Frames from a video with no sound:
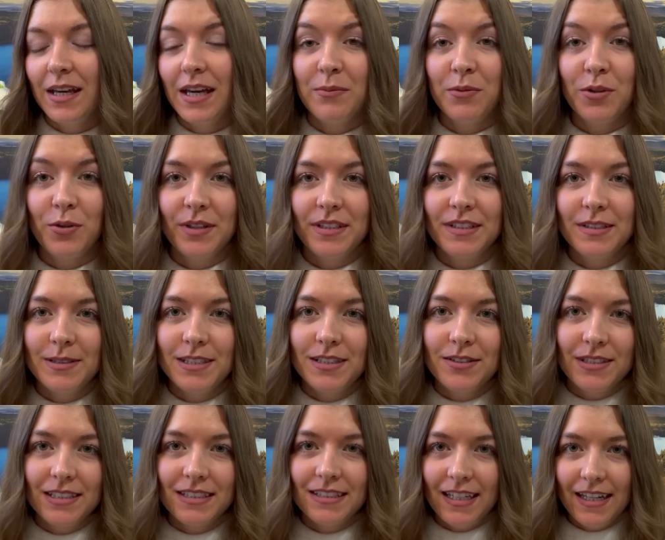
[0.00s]
am going to be
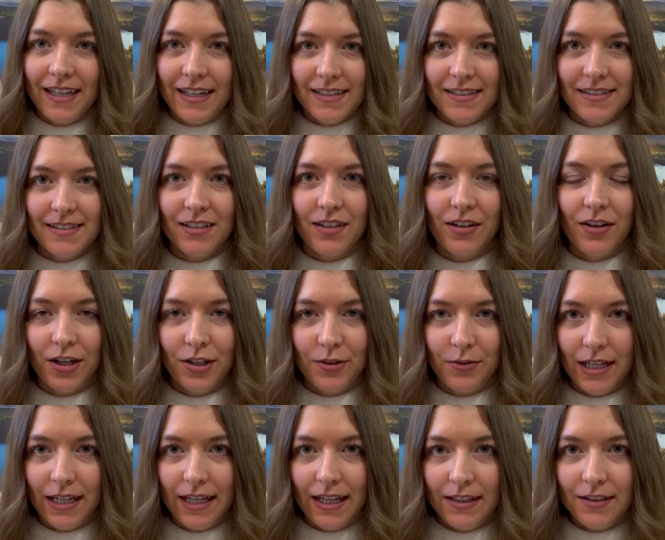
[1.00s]
doing today's card
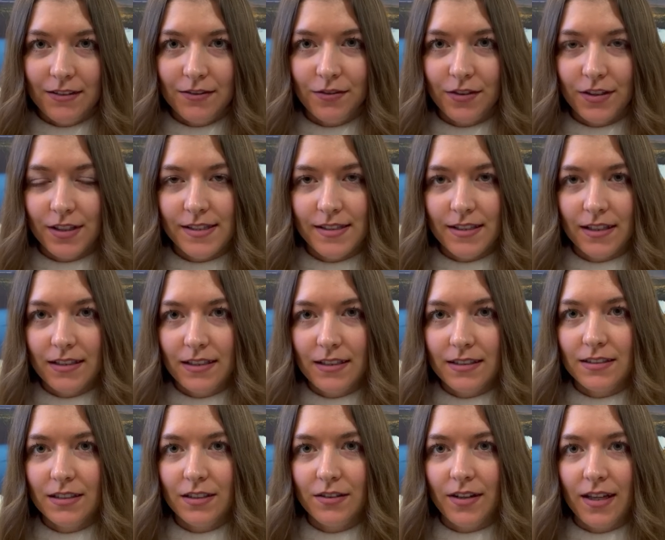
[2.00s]
reading for the Sunday
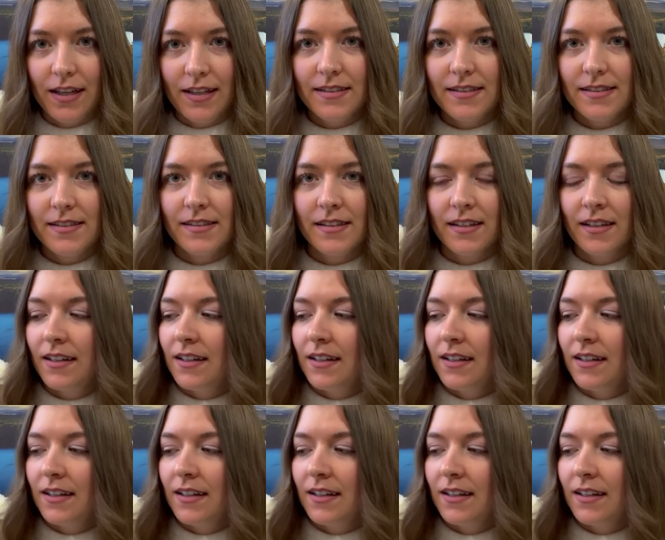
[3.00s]
service.